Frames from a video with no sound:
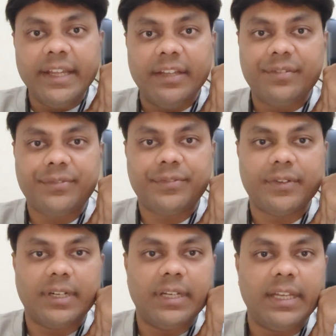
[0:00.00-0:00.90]
If
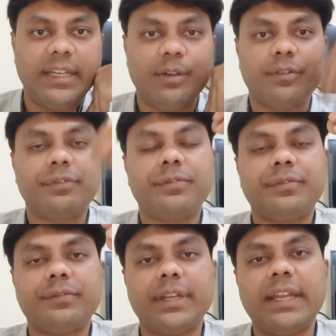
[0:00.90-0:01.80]

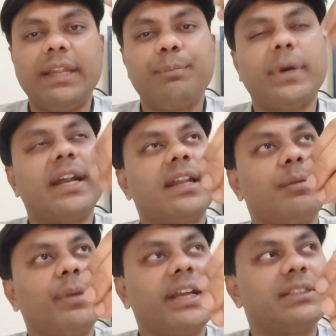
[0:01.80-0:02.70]
any part
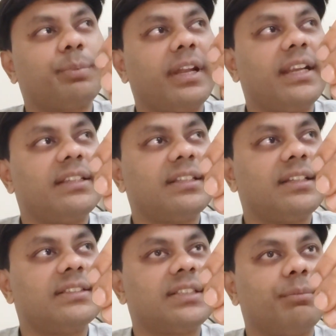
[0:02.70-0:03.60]
in my explanation
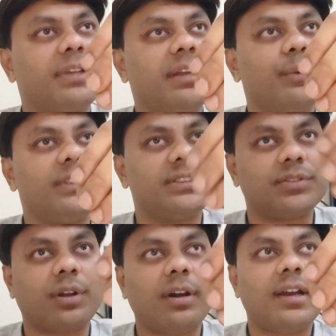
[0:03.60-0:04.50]
is something which
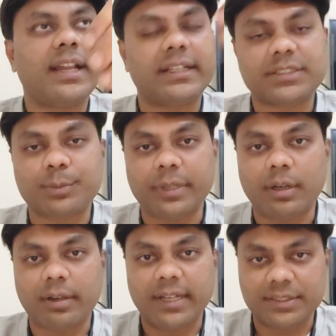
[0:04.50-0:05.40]
is wrong has
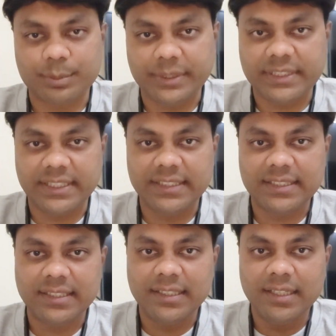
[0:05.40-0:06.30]
to be changed,